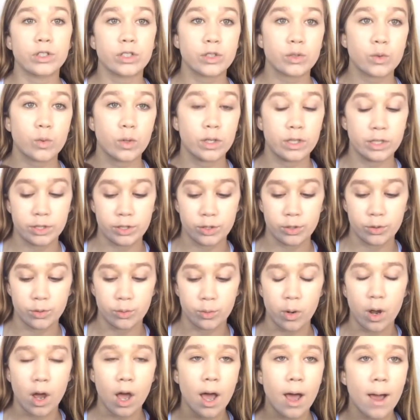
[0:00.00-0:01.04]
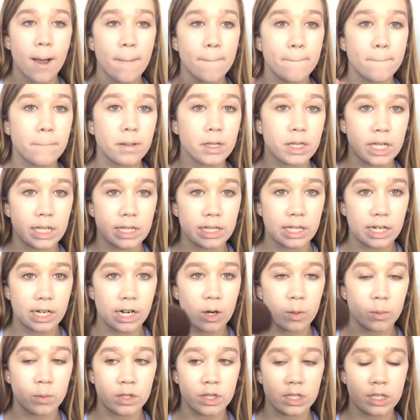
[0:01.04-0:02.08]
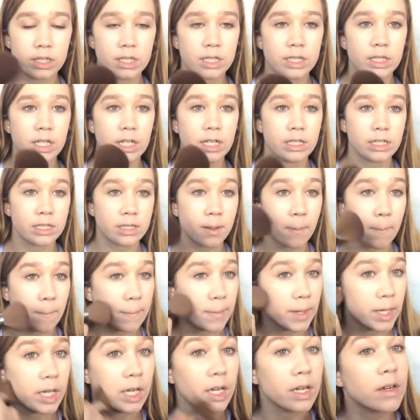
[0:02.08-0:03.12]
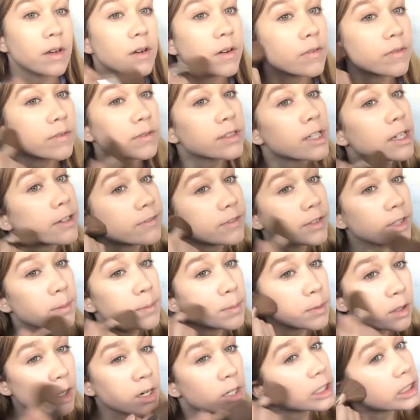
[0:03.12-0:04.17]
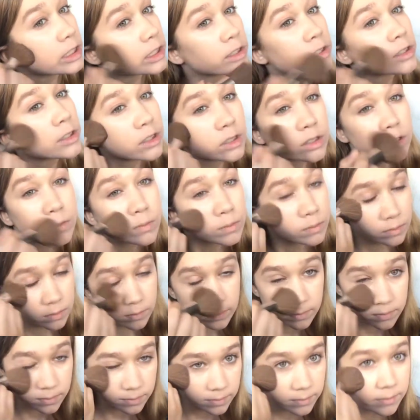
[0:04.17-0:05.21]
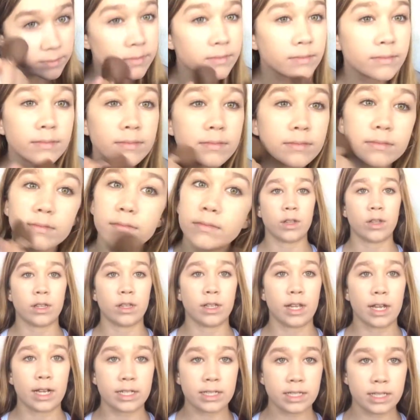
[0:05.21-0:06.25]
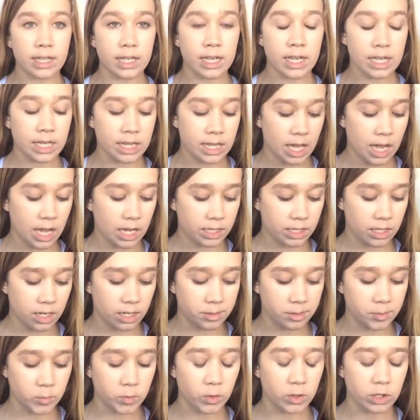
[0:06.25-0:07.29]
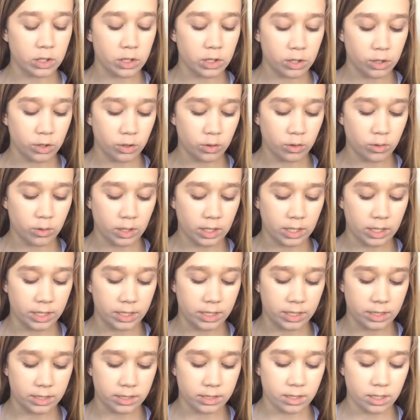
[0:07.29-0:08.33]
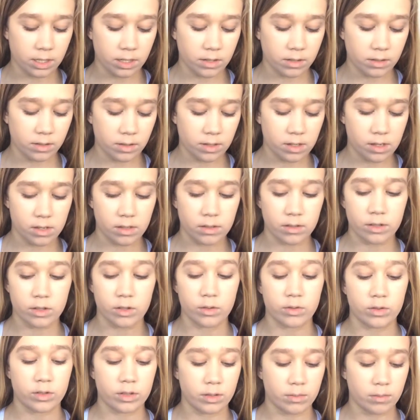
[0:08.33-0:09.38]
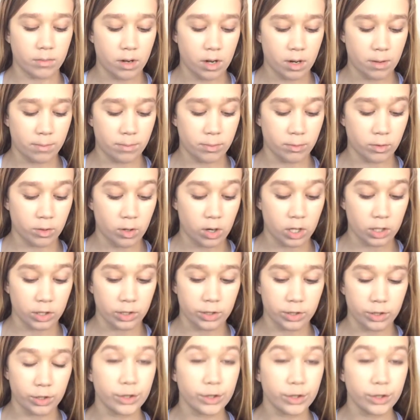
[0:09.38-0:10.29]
going to blend that out with this nice big fluffy brush. So the next thing that I'm going to do is use some bronzer